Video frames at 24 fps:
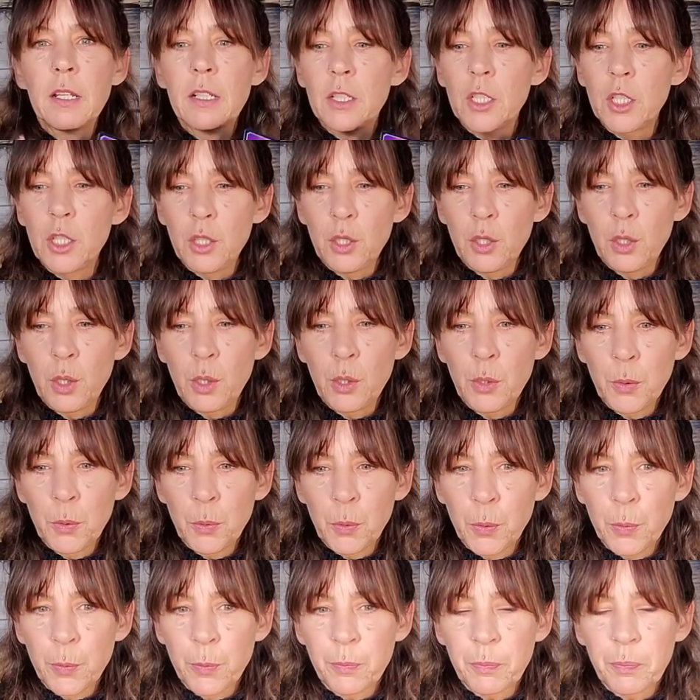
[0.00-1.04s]

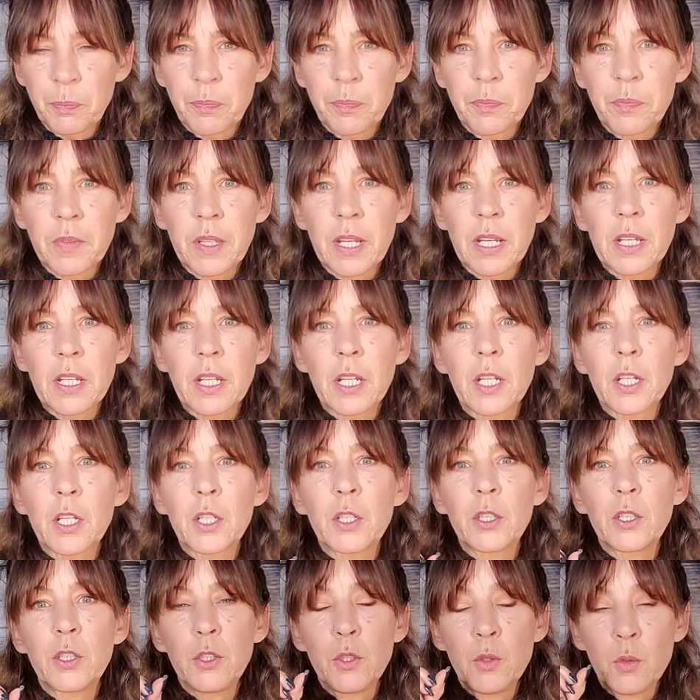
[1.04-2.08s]
no.
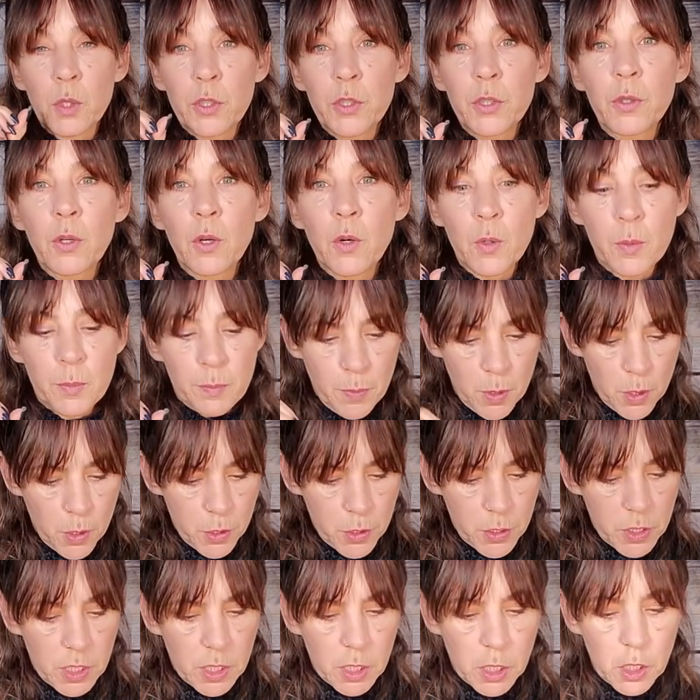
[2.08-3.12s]
You're your own
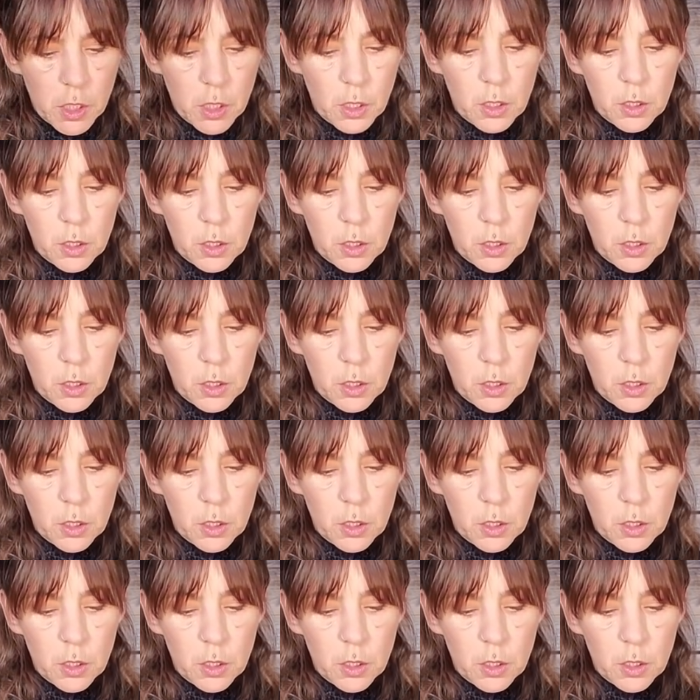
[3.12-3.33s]
person.